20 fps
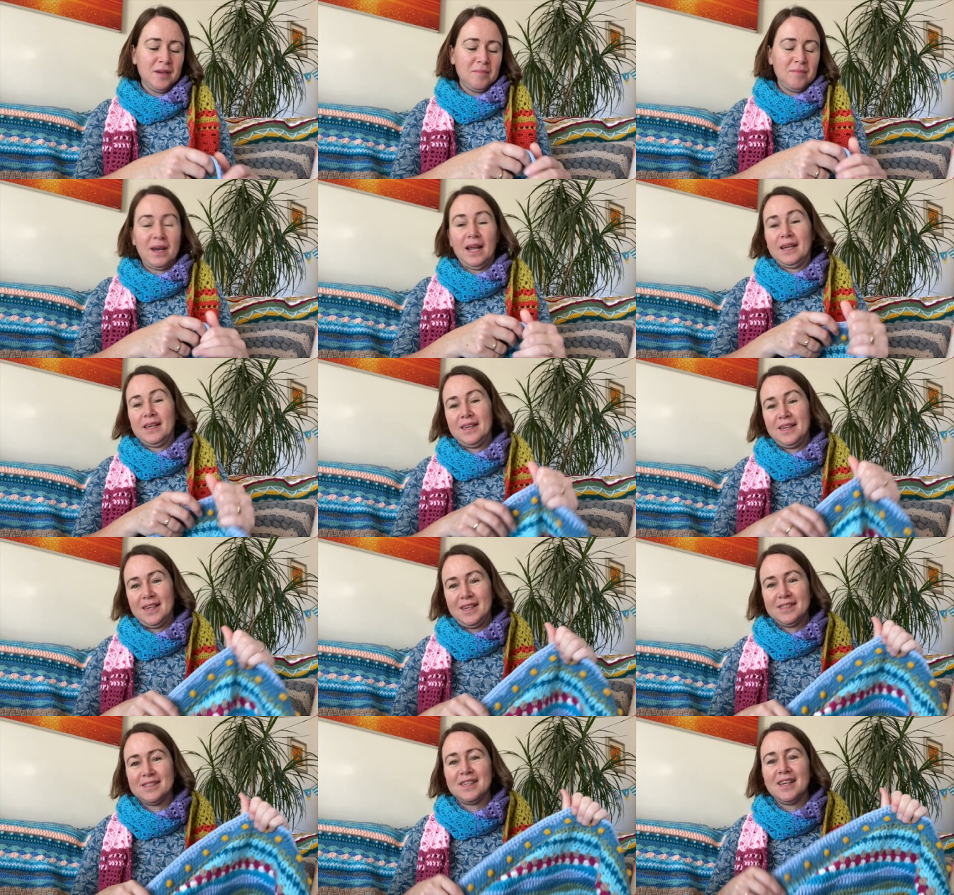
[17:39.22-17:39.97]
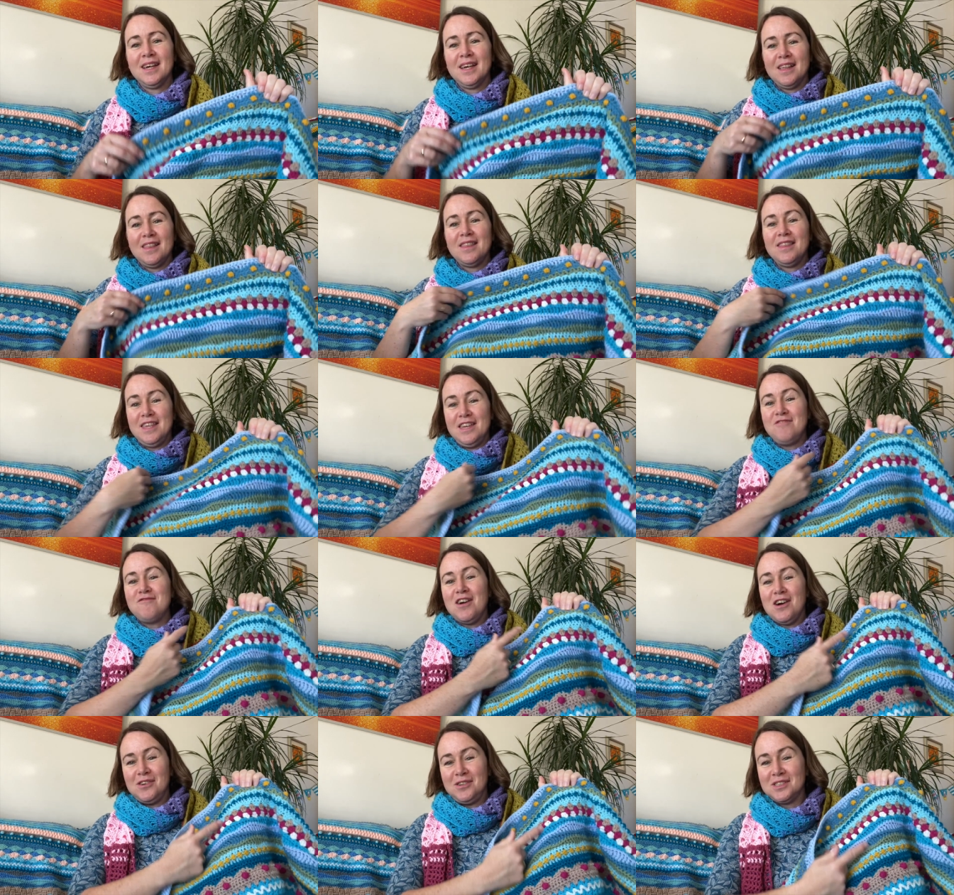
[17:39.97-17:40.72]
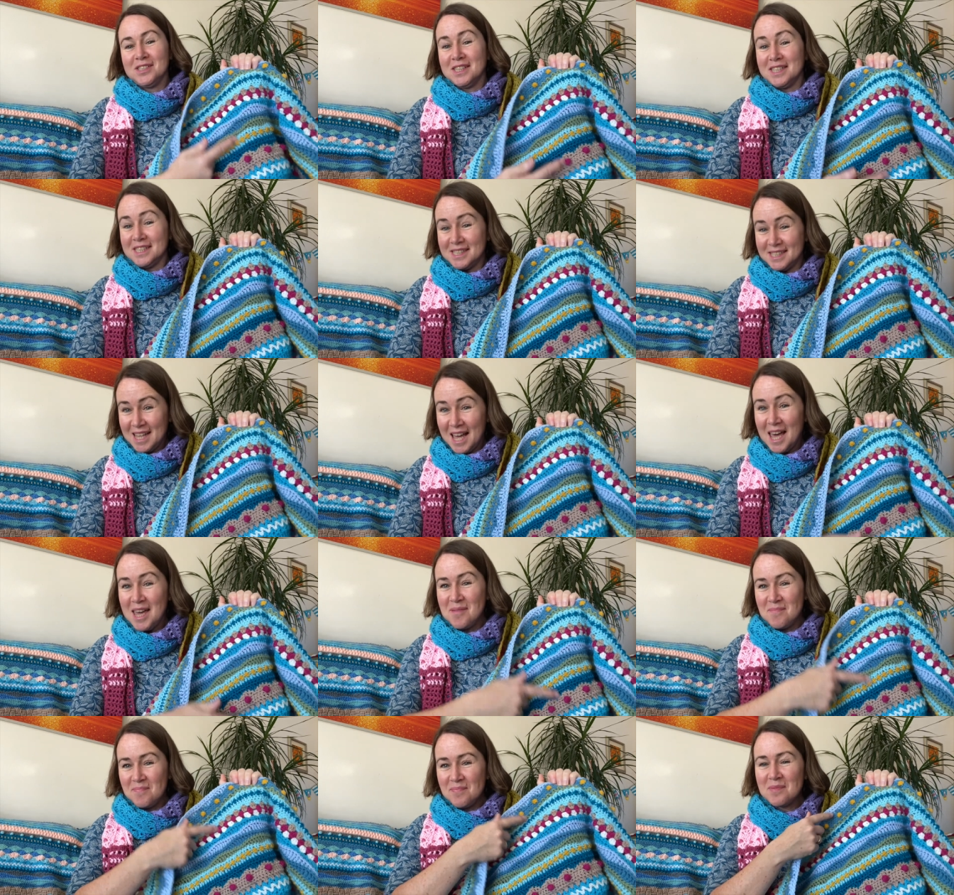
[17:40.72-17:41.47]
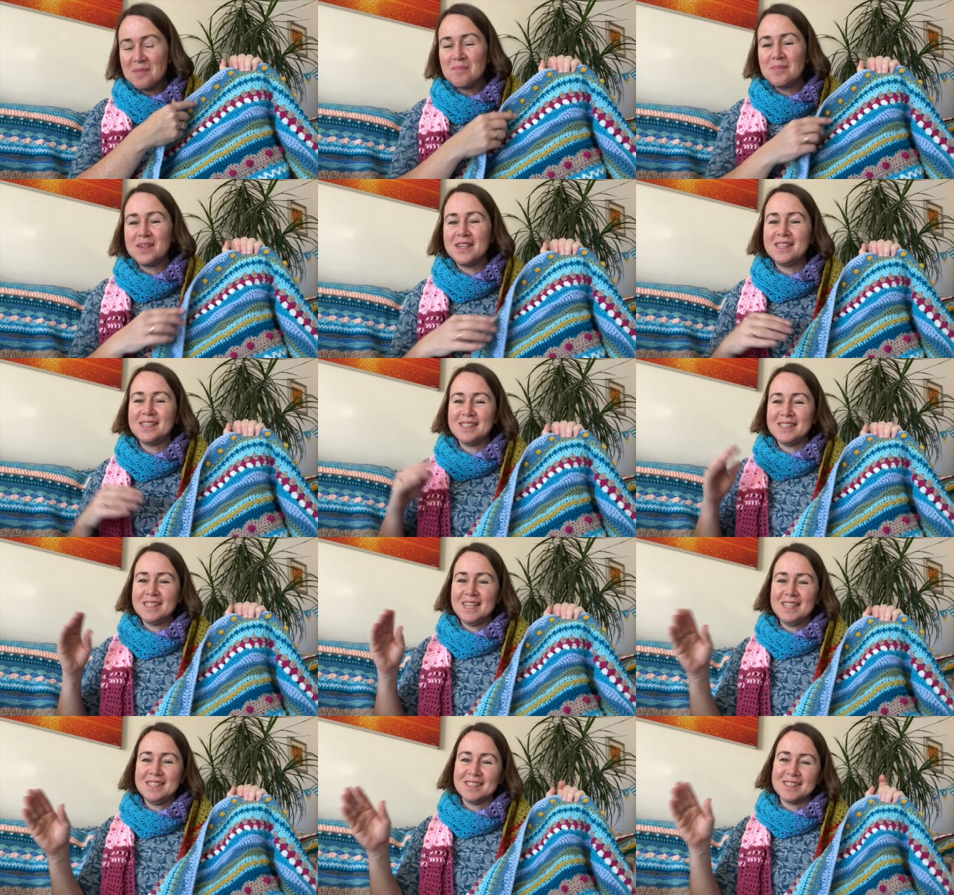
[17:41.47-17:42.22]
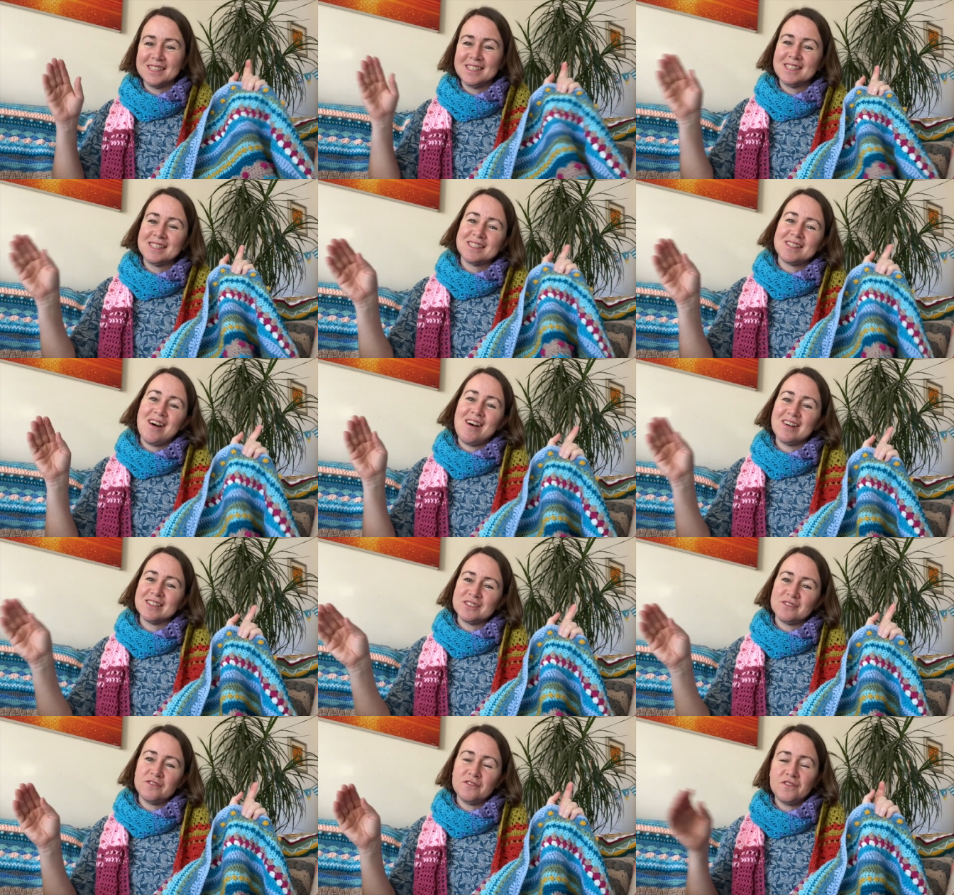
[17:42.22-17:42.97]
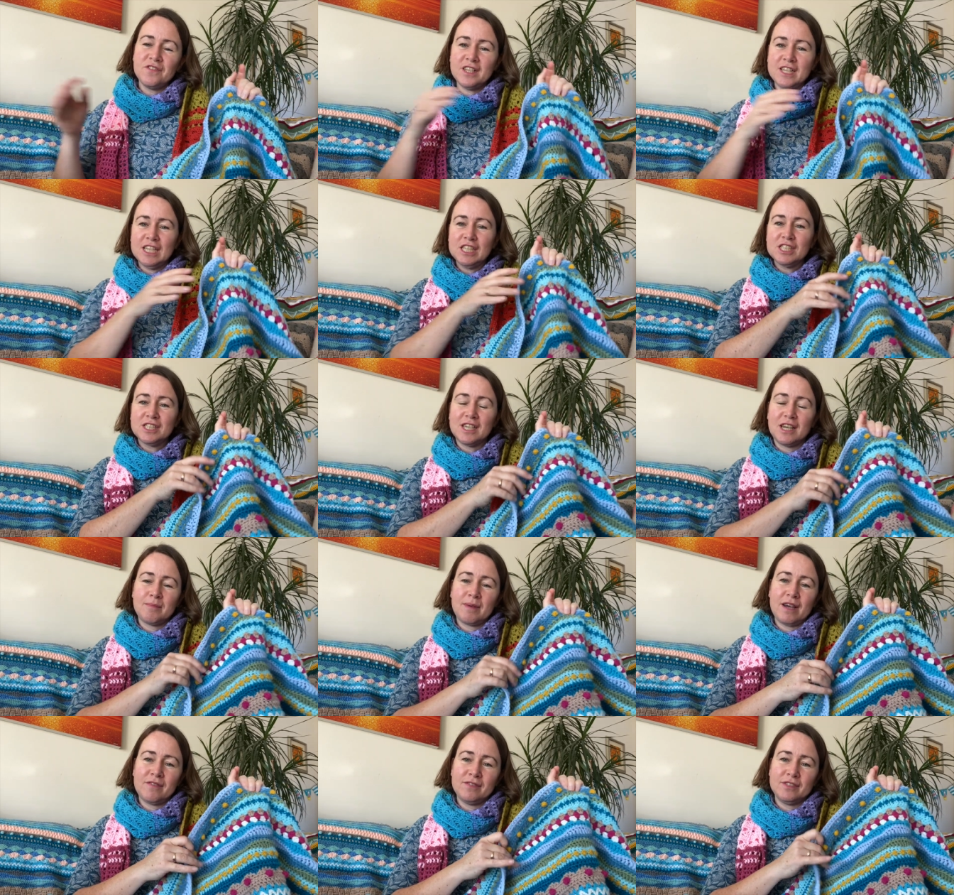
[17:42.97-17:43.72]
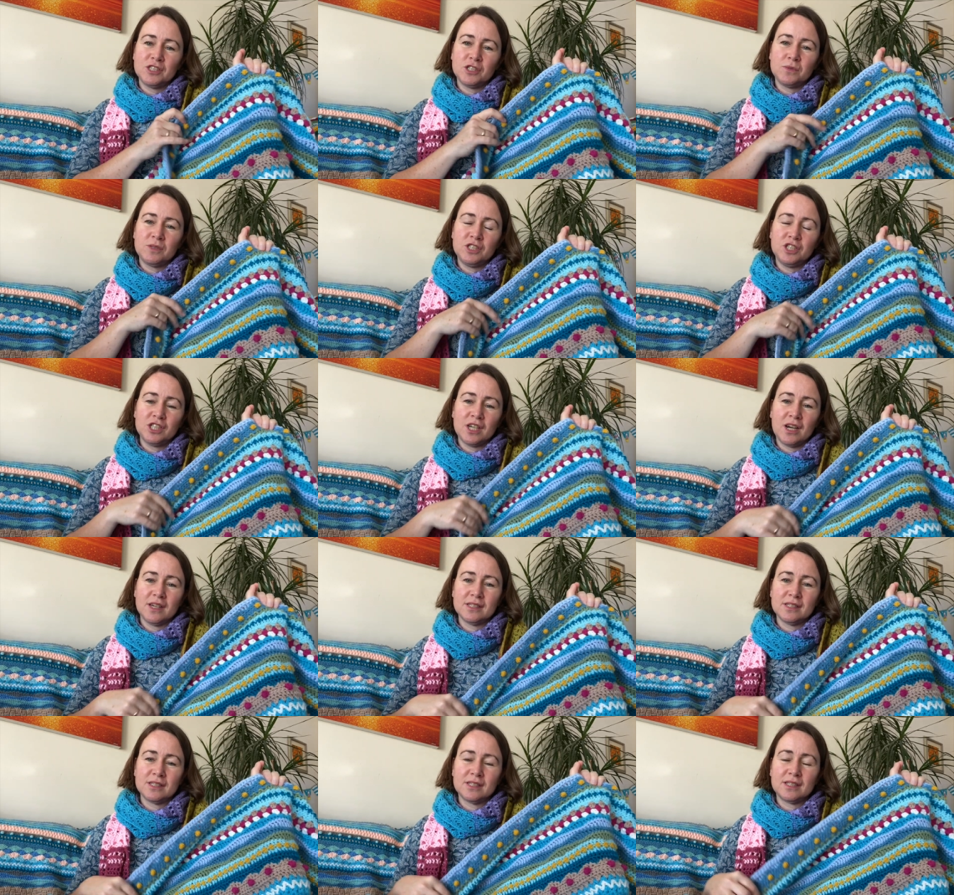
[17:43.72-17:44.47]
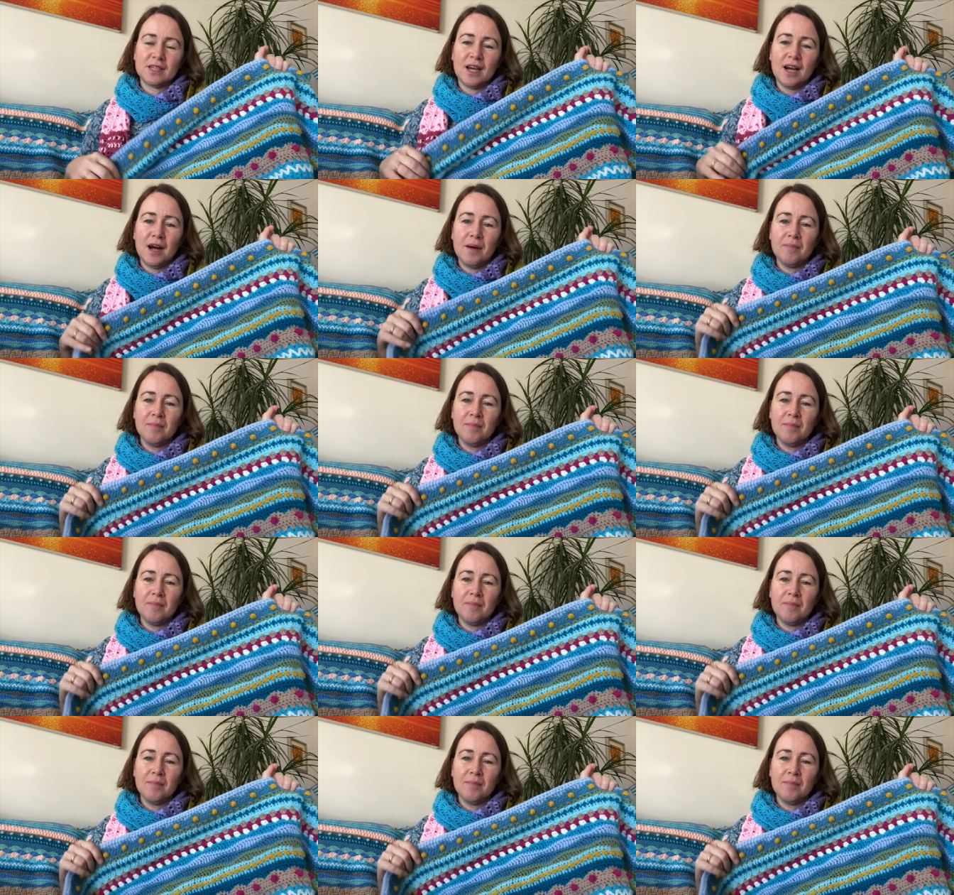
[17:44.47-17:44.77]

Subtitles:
blanket. The rows are the same, but it's the start and finish that I'm having to adjust.